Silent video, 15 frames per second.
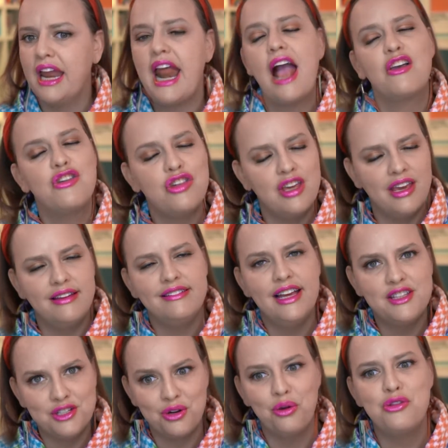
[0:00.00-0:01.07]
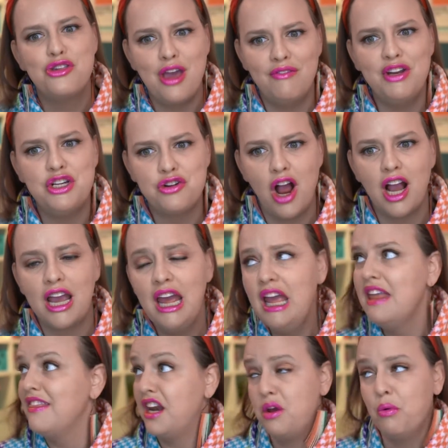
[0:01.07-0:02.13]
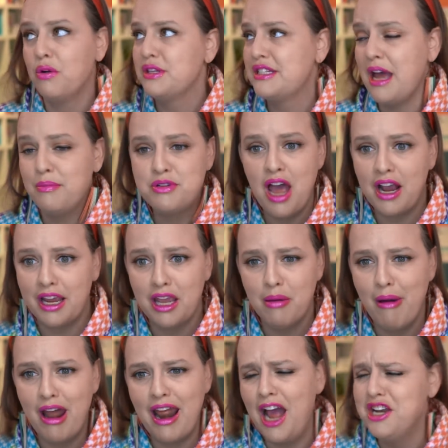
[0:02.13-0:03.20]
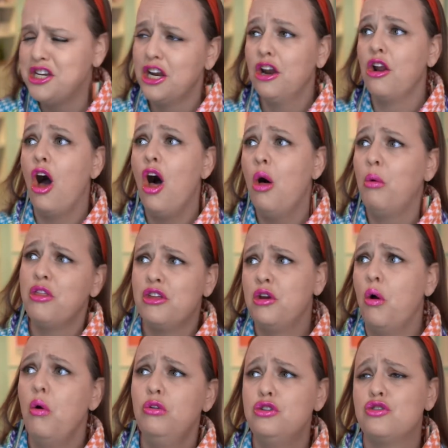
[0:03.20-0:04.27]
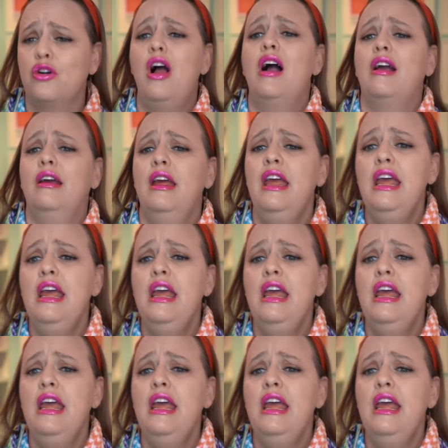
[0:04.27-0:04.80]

Actually, it's an old Chevy truck that he won't stop talking about it. I did it all with an old truck.